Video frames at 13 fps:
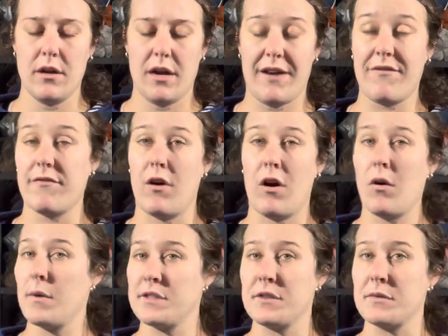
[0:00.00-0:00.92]
I've
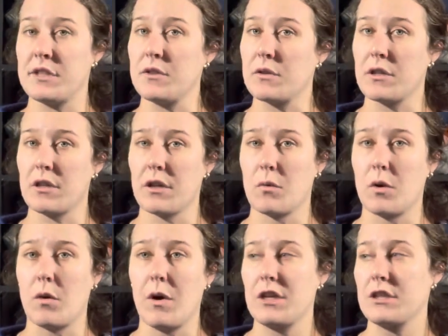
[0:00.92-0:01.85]
always used Eucalyptus
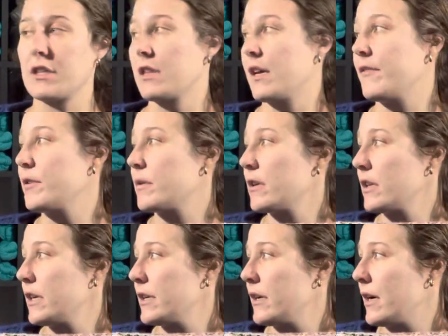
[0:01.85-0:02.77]
wool wash. I love Eucalyptus.